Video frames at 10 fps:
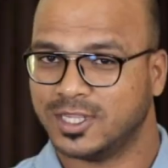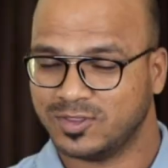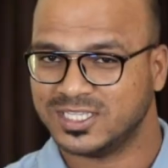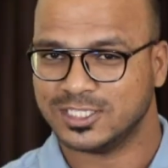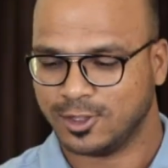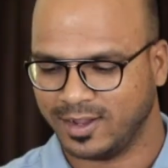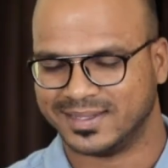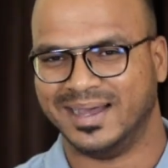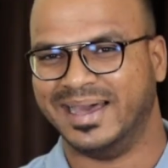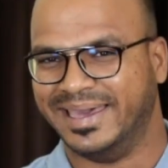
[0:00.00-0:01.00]
Now this is not
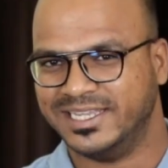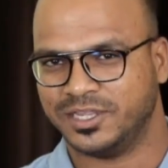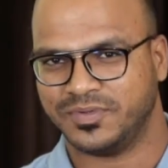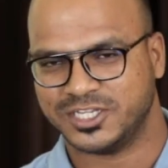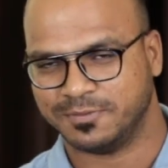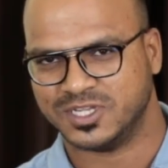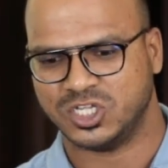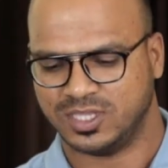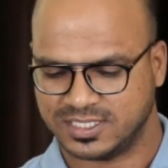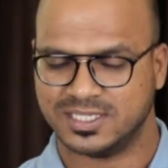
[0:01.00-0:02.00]
a 8th generation
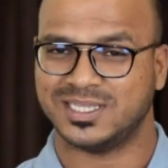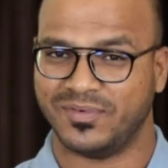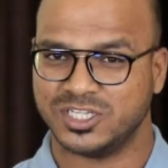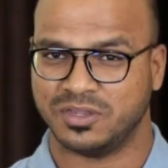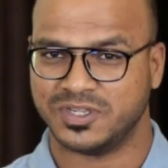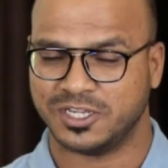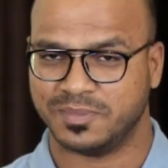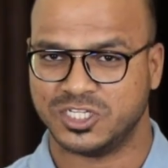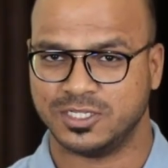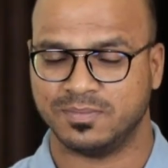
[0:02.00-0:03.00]
machine, this is 7th generation
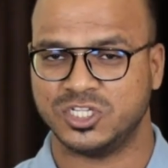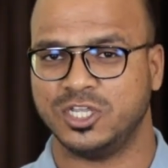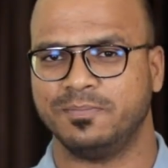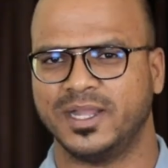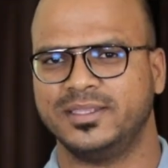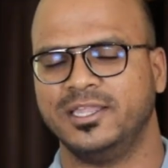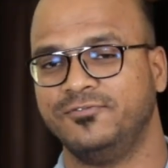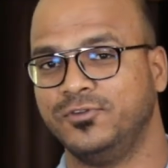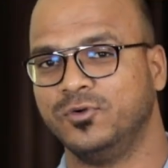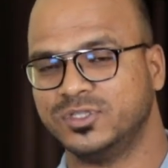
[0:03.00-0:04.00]
machine. But then
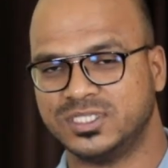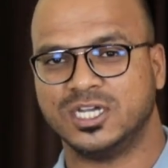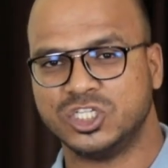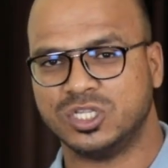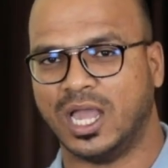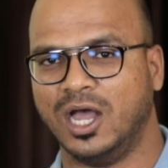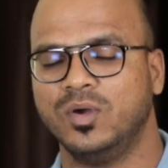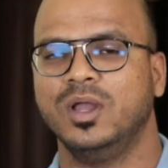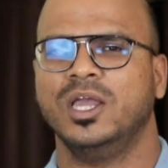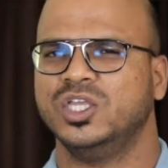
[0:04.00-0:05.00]
if you search
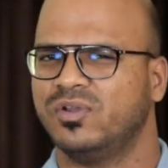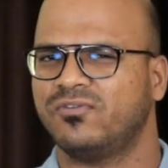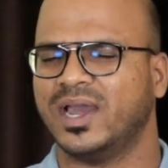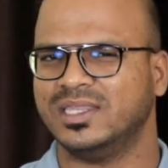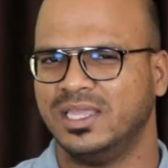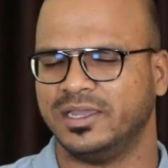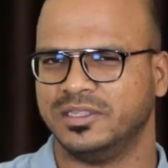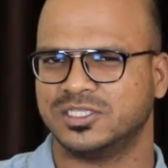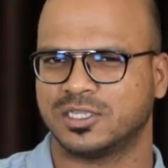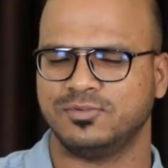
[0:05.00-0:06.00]
now, you will find the link in
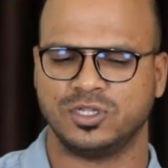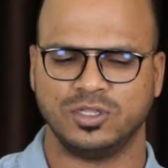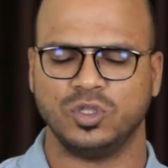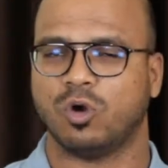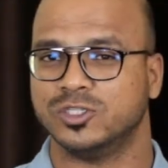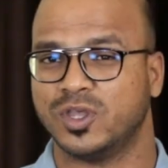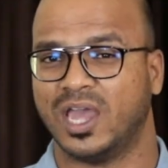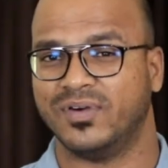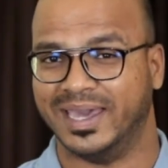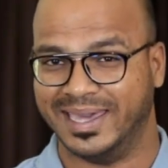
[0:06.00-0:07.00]
description. You also
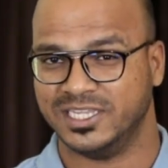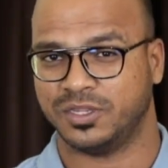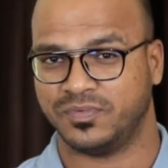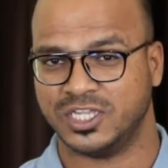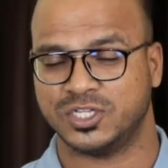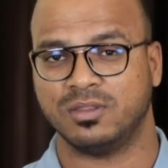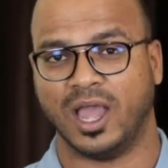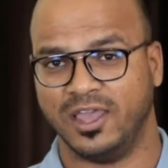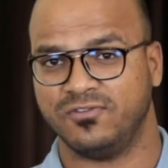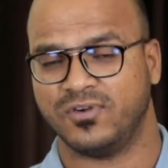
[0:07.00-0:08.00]
have a 8th generation
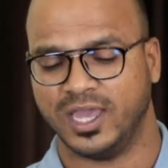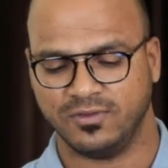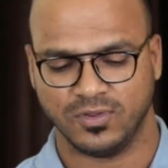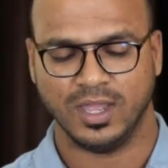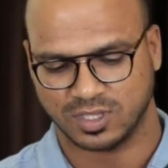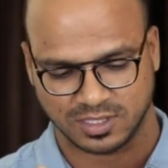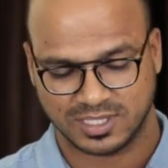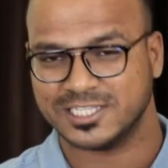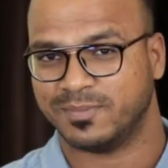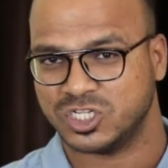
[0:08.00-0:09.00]
i5. So the,
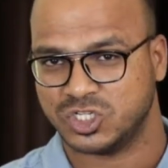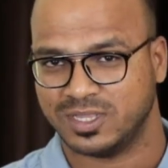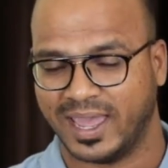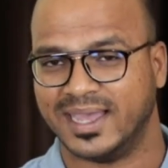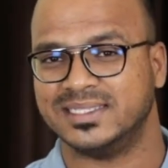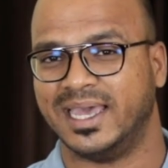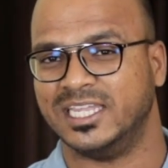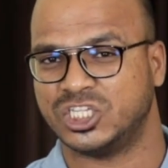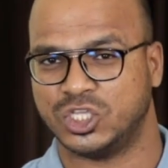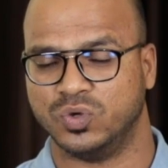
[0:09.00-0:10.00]
this machine has
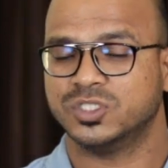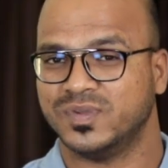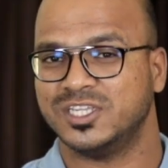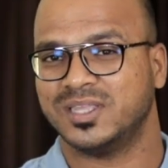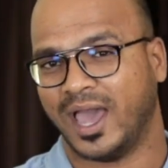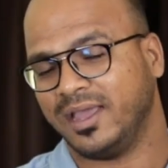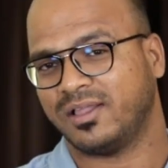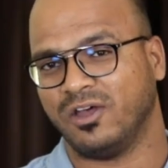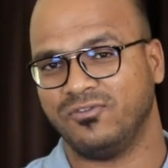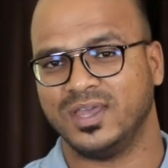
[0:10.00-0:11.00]
HQ, so which is high
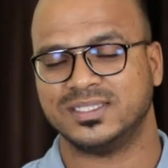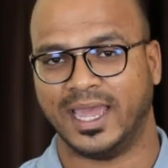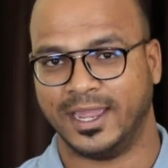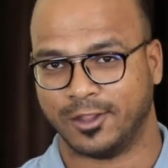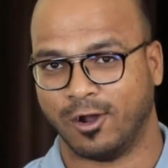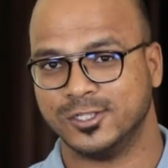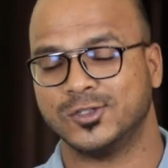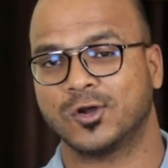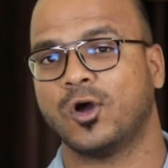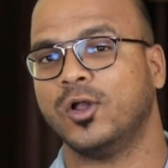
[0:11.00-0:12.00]
graphics and
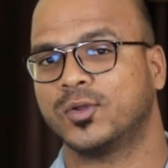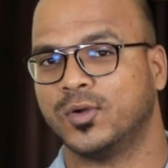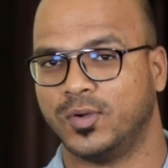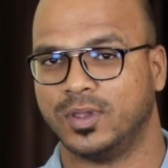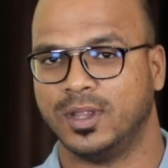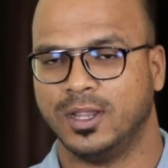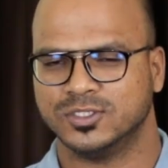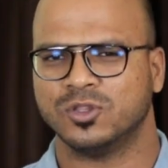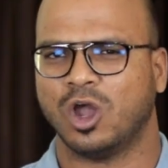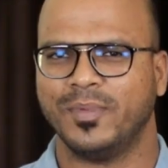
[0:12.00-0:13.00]
also quad core.
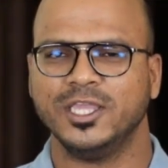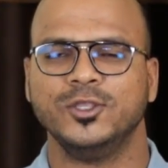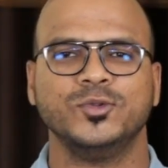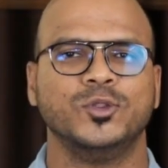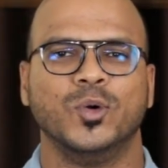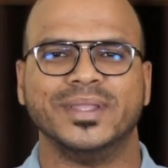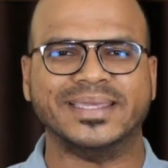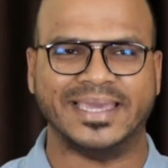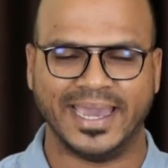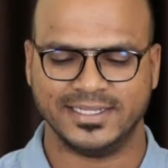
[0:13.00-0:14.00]
So normally you
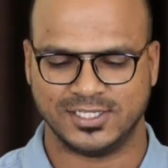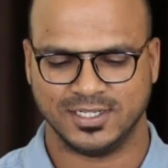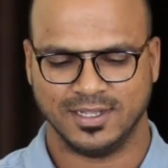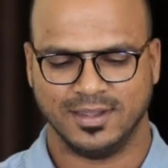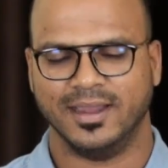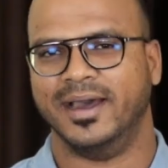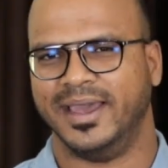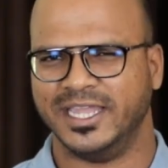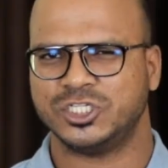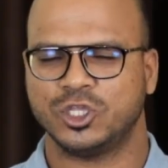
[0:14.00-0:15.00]
don't get uh,
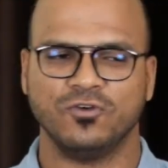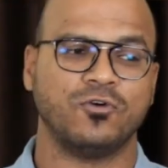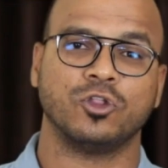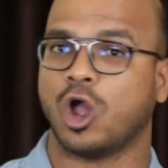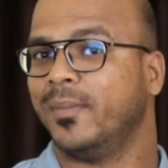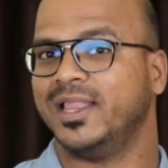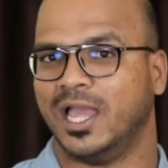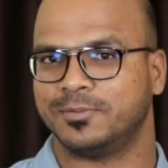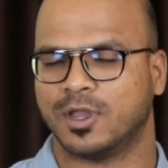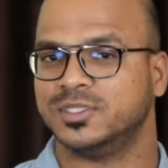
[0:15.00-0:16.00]
HQ for normal
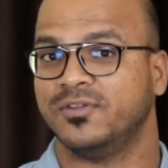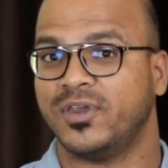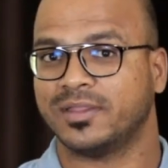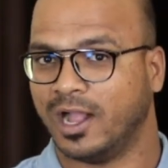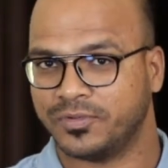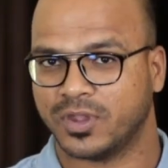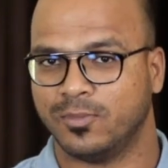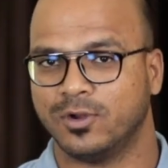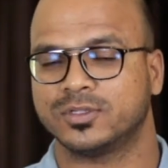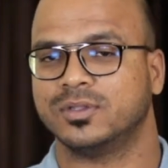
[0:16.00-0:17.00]
laptops. In fact,
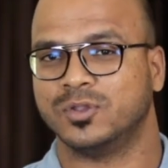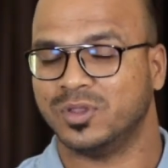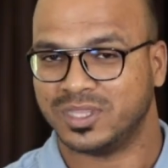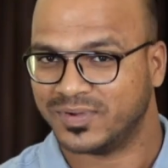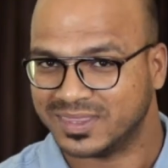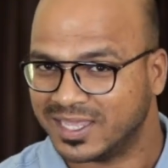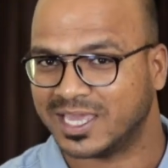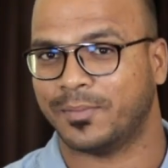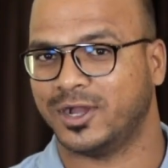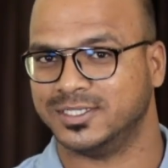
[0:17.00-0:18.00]
Ultrabook don't even
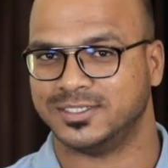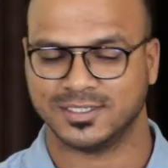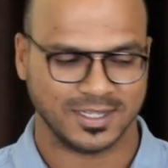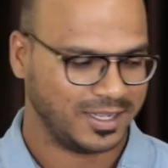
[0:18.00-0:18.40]
think about it.